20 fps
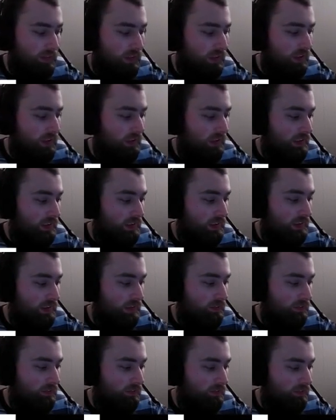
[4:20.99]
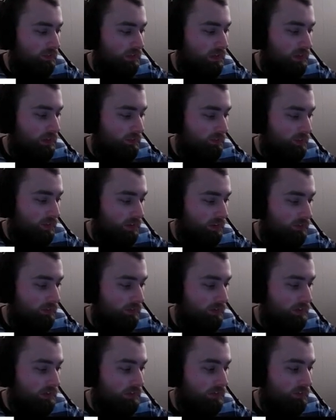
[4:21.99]
and they would keep finding
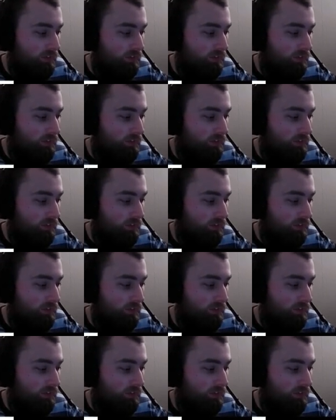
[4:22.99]
ways to